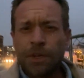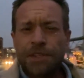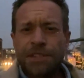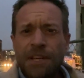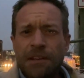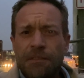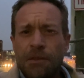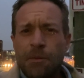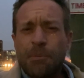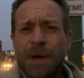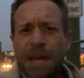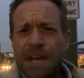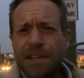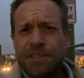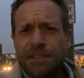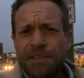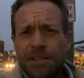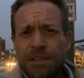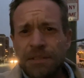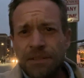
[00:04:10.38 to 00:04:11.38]
gonna save the
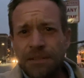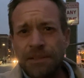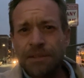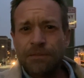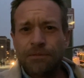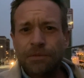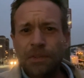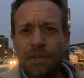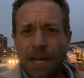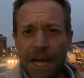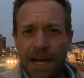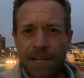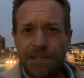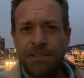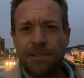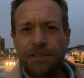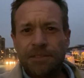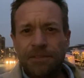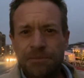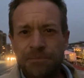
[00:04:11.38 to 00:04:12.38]
best for
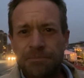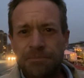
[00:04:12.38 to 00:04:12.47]
last.